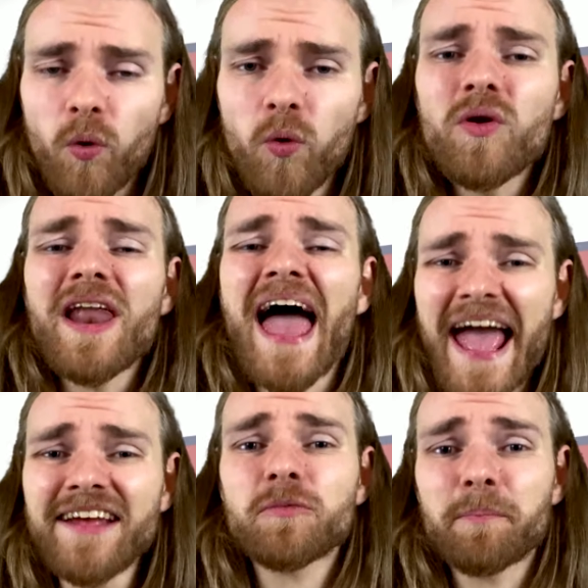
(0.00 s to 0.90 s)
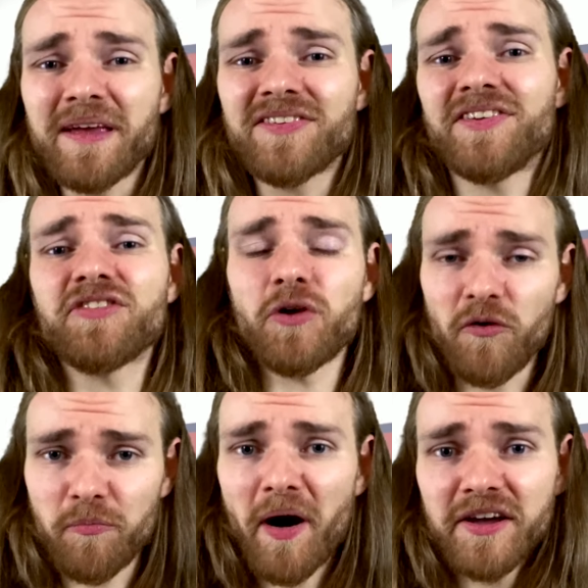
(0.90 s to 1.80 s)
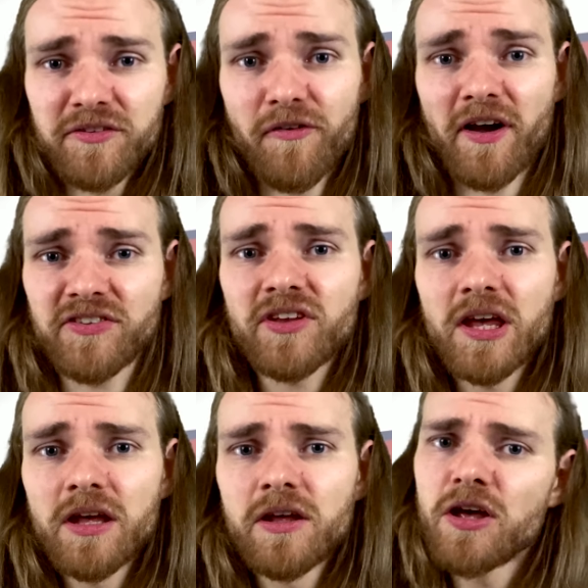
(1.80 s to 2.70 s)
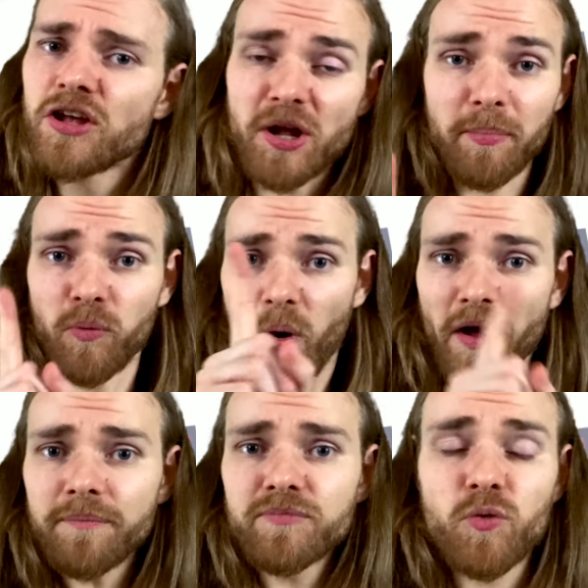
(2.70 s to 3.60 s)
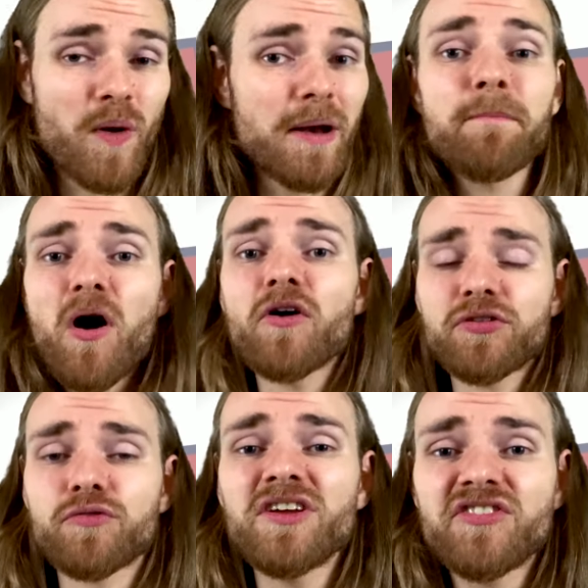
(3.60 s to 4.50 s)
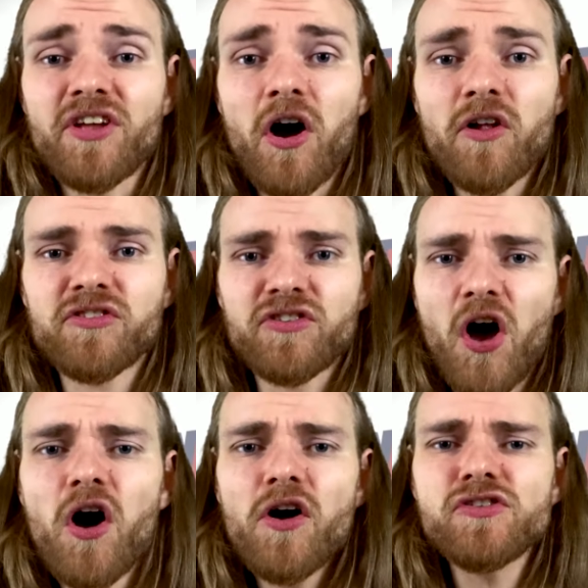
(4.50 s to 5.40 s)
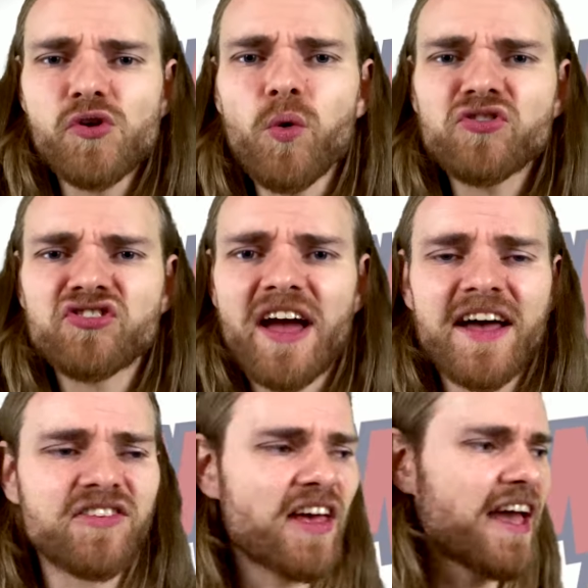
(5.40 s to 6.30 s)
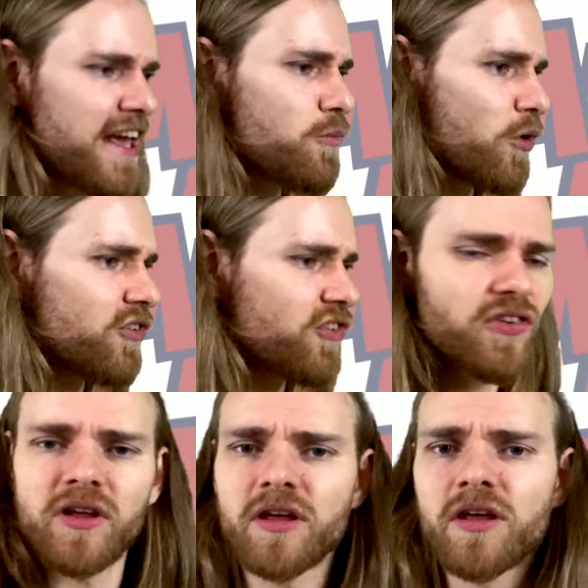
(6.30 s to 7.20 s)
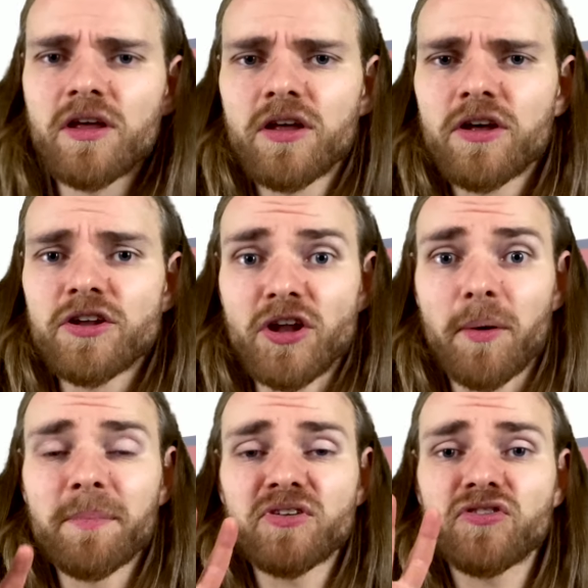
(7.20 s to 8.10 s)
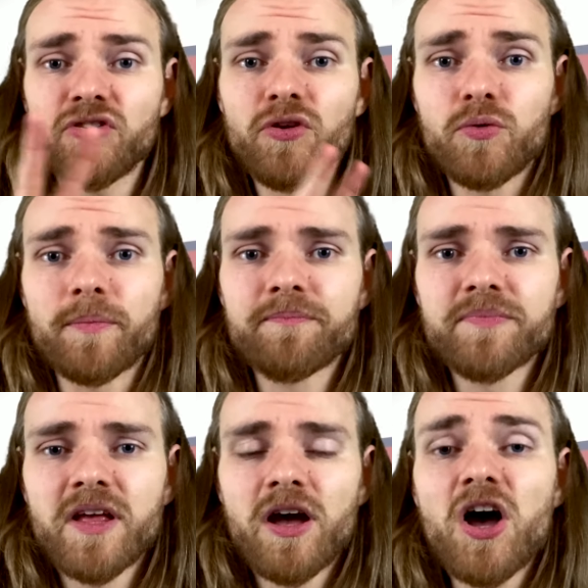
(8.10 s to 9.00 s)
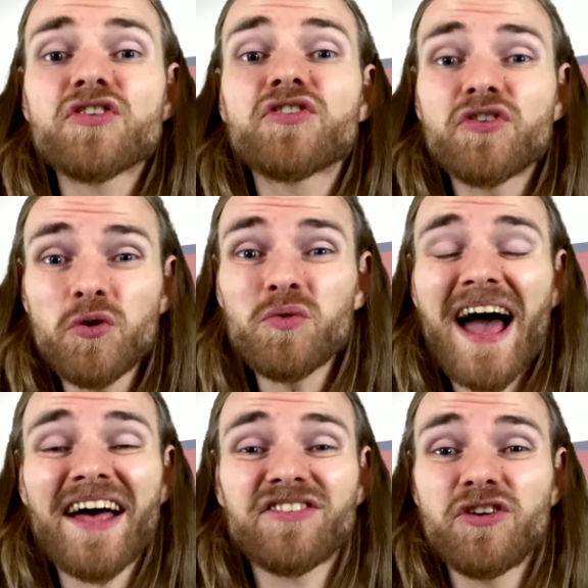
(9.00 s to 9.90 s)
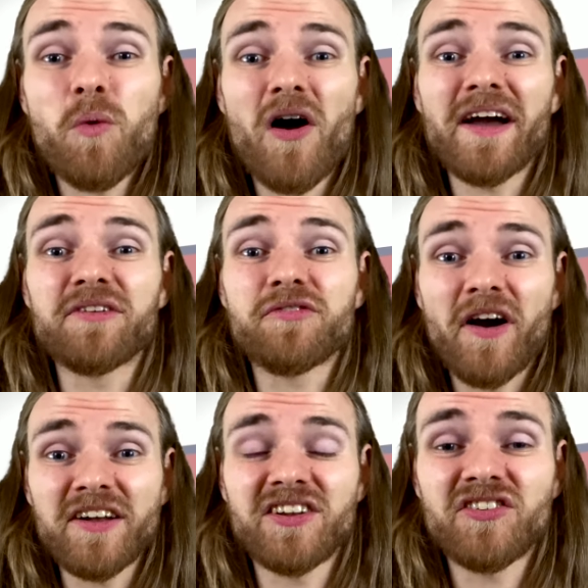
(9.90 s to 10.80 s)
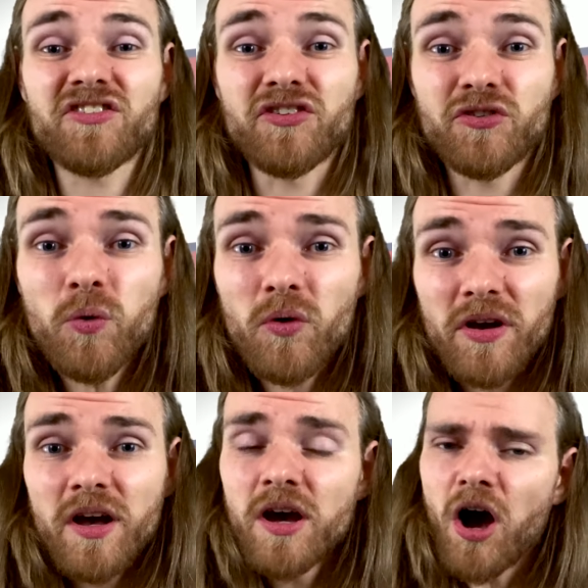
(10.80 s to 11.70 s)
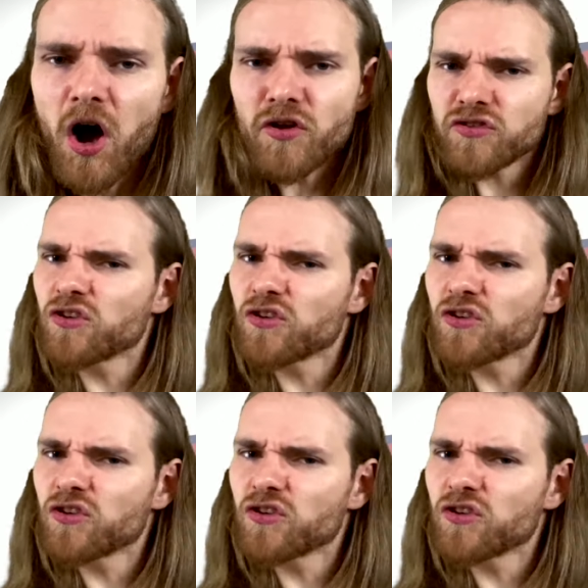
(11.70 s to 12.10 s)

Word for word: all 8 pieces of my advice. Number 1, when part 3 starts, turn your chairs inwards. Number 2, as soon as you are invited to talk, ask